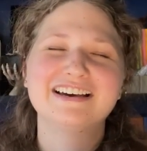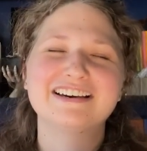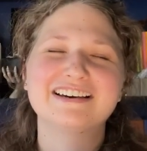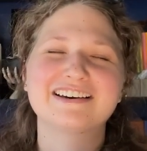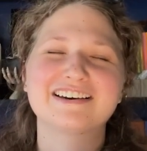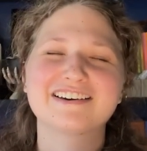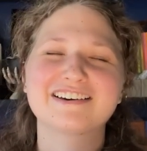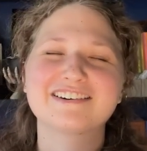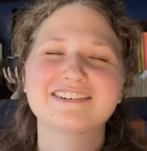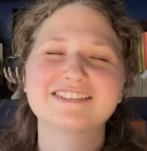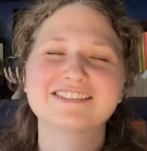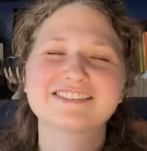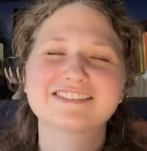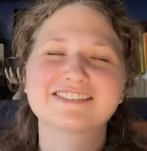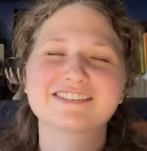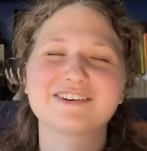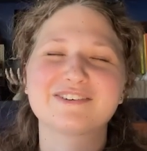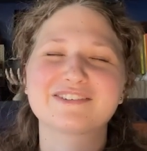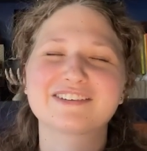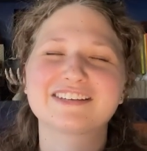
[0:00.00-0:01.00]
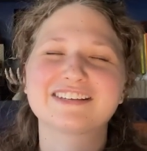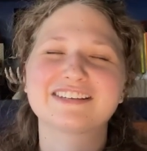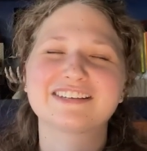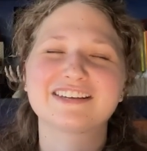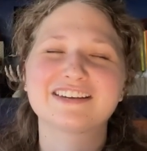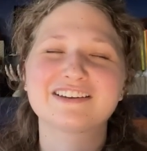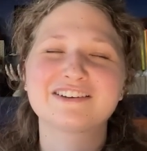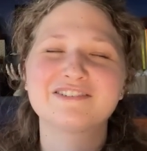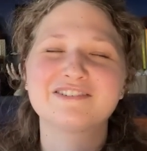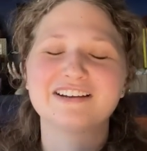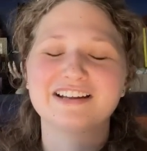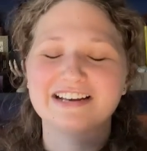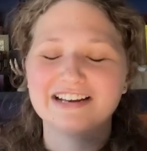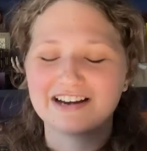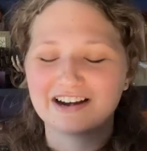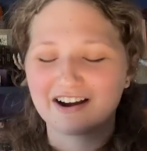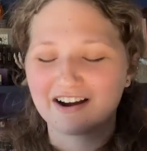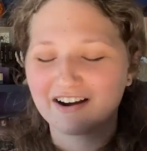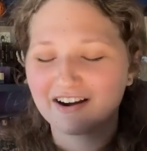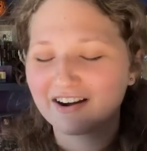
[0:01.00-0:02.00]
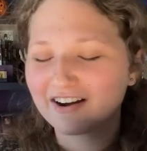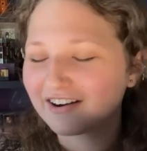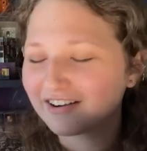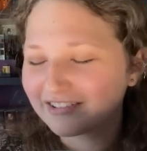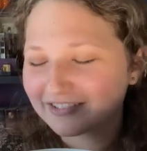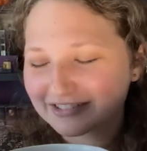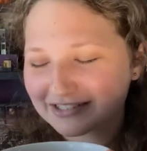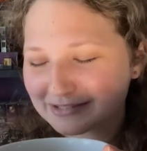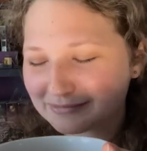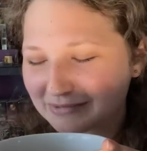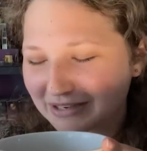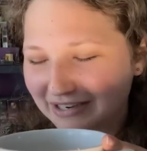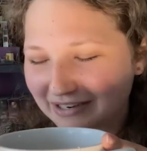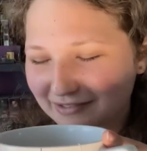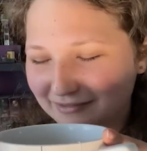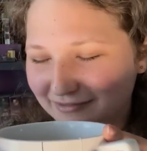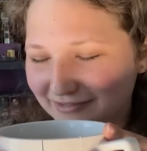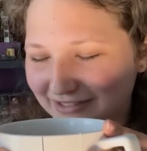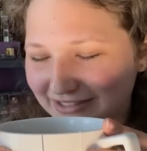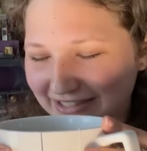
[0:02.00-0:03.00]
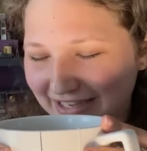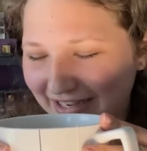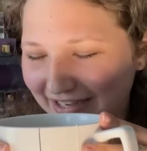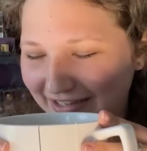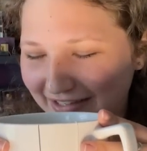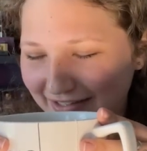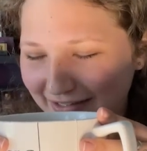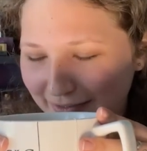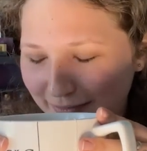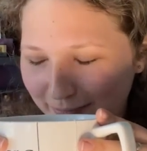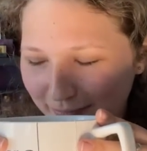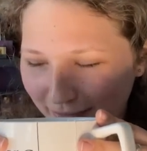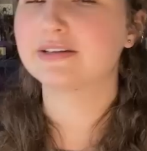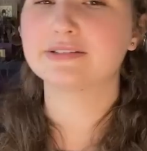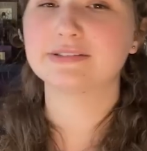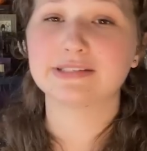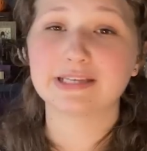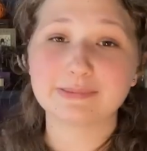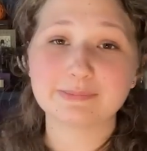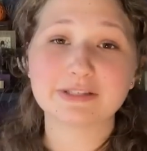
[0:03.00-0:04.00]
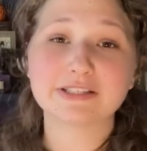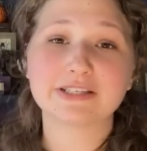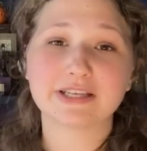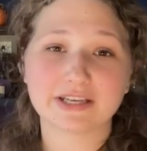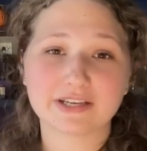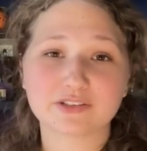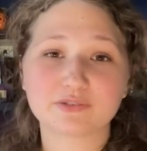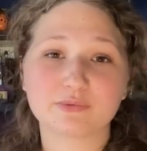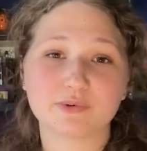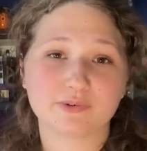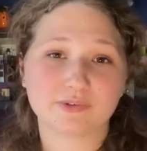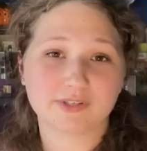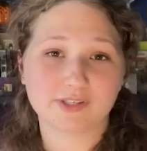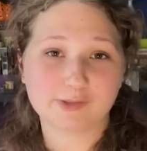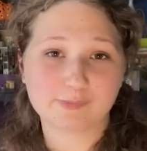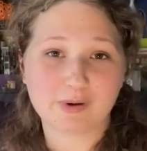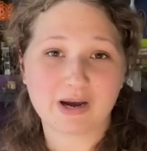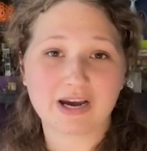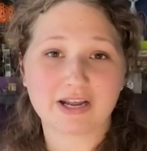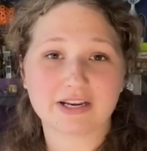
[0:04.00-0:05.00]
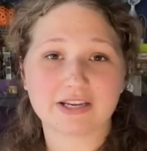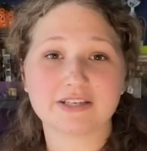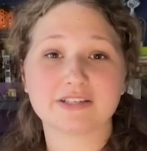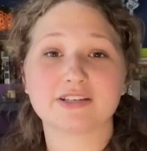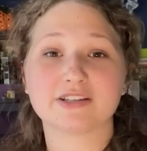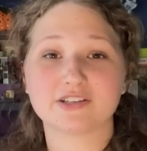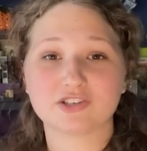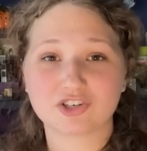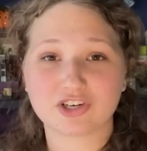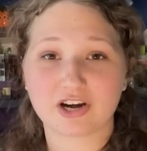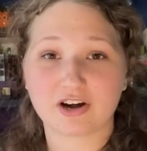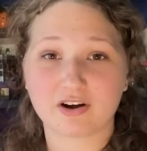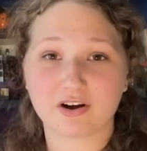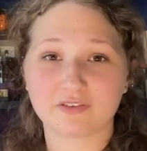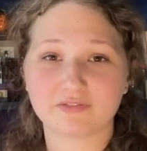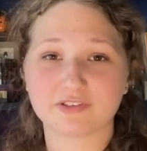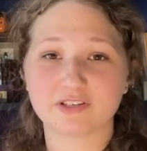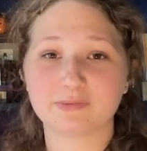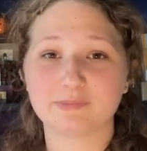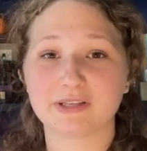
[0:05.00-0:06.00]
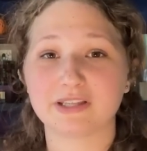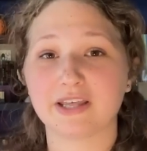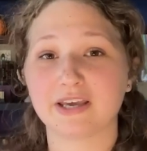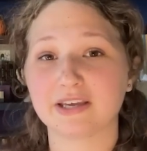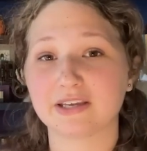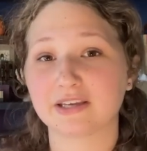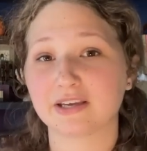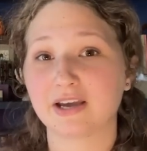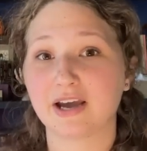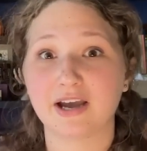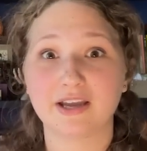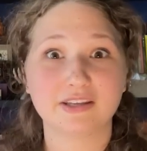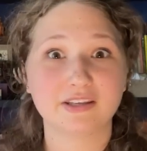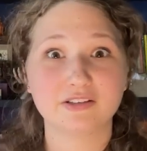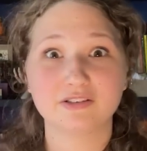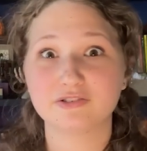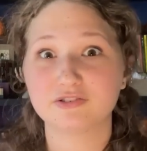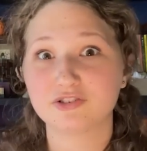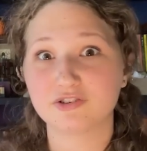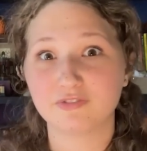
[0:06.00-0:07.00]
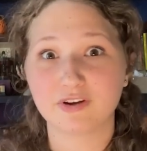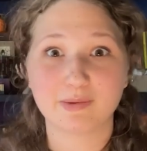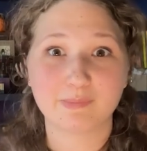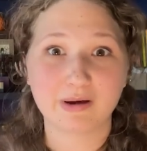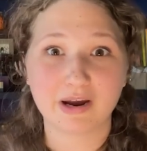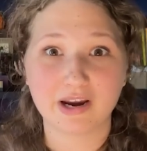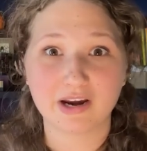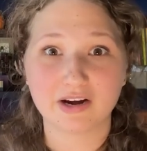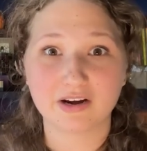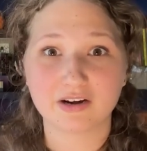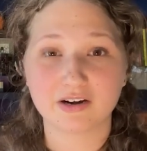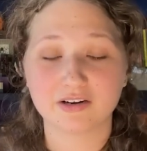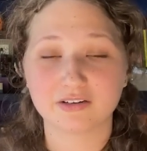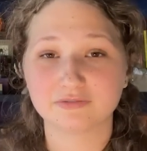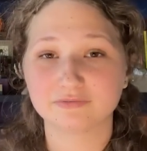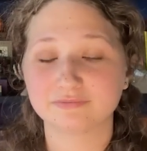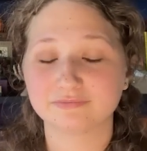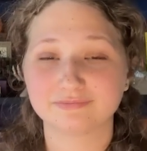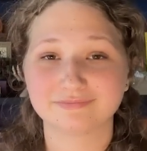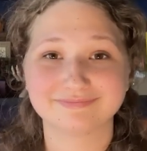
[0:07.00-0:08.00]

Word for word: oh, it's so cute and it hurts me every time. Damon takes Rose's body to the sheriff to be like, I killed your vampire.